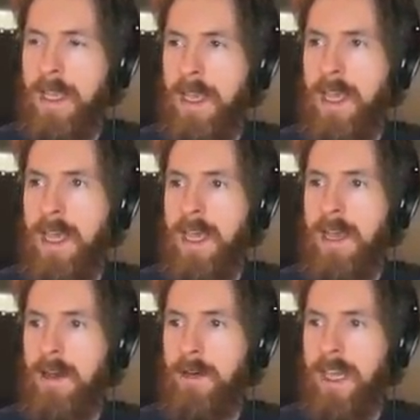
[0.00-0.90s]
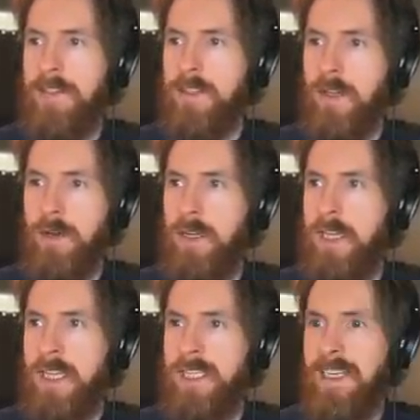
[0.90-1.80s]
Uh, okay, so
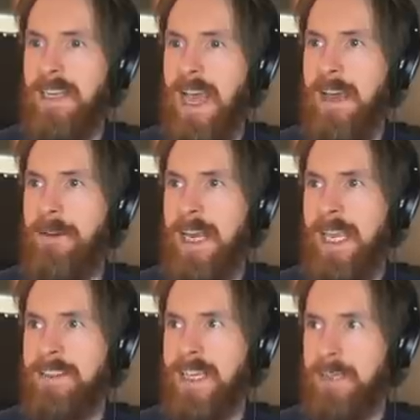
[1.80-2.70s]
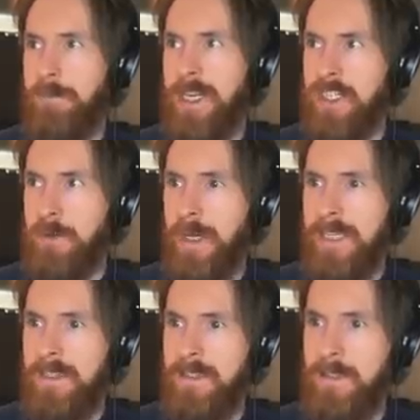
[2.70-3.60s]
it didn't have any exact
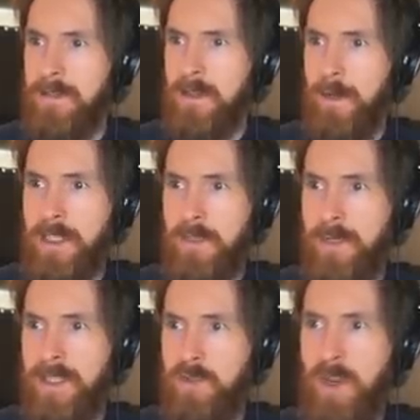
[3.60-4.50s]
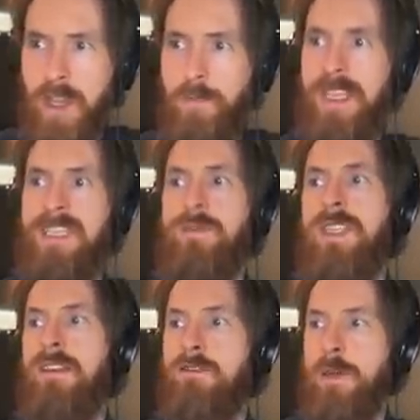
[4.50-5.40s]
measurements, so I just went try your best with
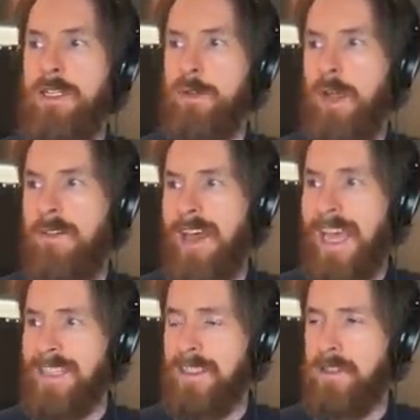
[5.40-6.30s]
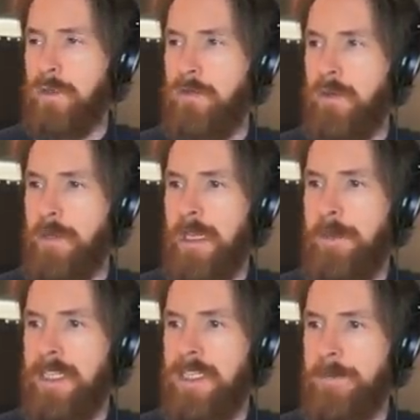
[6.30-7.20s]
the information you have access to from the
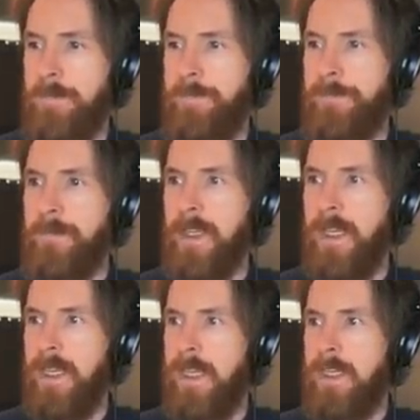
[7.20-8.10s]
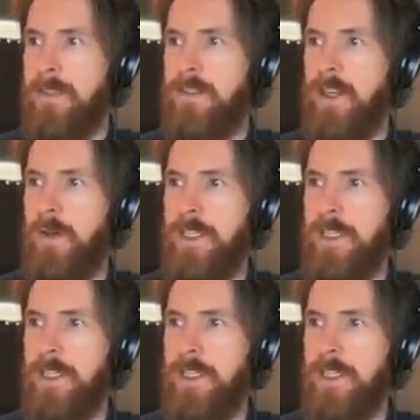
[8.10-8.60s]
image. So